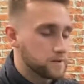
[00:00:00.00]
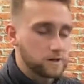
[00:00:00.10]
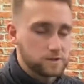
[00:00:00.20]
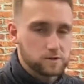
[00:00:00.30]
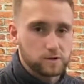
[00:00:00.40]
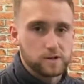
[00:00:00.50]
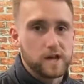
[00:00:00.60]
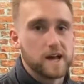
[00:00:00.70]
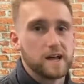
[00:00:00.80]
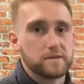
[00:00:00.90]
chocolate
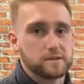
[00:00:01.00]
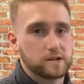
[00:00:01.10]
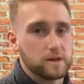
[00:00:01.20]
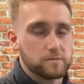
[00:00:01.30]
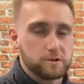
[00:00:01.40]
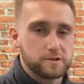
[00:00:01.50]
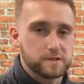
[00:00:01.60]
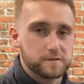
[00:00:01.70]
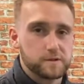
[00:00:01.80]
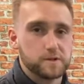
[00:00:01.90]
and kind of like
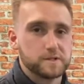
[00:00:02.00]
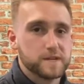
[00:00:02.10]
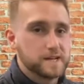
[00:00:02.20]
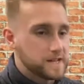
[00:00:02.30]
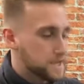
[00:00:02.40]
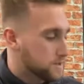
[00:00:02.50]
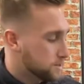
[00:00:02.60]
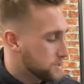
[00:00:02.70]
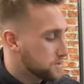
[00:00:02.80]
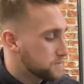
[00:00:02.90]
processed foods, it's
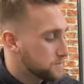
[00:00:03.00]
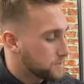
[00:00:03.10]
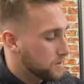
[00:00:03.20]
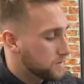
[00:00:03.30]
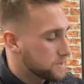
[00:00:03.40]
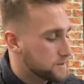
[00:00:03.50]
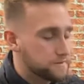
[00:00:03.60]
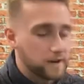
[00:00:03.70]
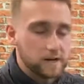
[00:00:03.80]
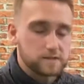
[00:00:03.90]
going to obviously
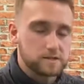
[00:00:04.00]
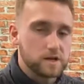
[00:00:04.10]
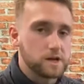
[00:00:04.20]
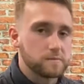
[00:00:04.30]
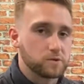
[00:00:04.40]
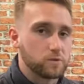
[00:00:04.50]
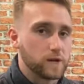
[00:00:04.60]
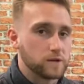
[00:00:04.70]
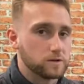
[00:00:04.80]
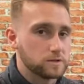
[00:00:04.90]
affect your
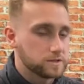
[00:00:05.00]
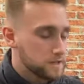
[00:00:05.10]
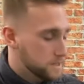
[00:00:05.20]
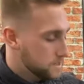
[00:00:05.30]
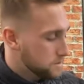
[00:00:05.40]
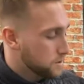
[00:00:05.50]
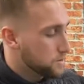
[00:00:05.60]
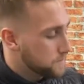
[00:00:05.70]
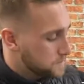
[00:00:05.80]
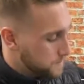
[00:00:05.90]
weight loss. So
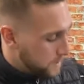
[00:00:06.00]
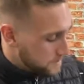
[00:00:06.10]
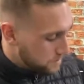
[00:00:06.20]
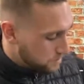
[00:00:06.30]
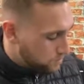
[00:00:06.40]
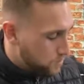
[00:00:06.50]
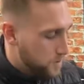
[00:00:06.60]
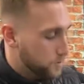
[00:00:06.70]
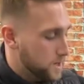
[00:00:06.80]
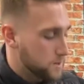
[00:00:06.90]
depending on
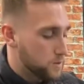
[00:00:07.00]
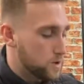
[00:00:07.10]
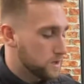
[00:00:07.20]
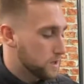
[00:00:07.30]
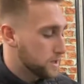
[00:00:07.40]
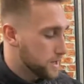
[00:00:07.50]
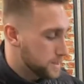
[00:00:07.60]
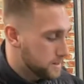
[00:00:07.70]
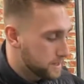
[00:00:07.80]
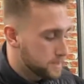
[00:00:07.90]
where you are kind of
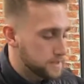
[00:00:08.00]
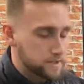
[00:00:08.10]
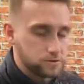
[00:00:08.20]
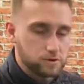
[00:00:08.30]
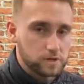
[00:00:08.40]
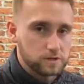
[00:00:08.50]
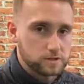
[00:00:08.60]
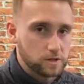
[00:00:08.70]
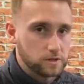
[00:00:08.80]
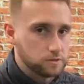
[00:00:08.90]
in your kind of
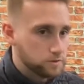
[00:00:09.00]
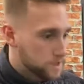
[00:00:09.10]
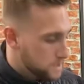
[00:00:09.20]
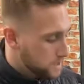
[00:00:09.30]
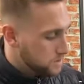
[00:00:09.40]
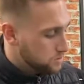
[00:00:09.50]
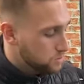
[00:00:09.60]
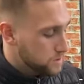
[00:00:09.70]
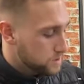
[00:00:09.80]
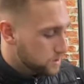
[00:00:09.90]
cycle, it's
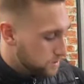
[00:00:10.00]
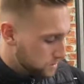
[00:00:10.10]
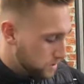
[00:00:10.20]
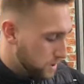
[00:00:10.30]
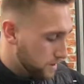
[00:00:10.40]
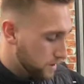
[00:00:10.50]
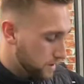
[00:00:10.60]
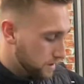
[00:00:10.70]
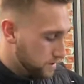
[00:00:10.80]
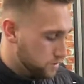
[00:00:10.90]
always good to kind of
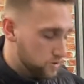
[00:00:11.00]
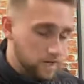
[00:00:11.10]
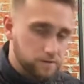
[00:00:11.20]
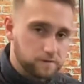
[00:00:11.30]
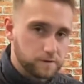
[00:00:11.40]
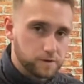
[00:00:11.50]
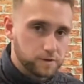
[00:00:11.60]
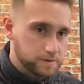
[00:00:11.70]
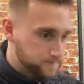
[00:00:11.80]
like track your foods,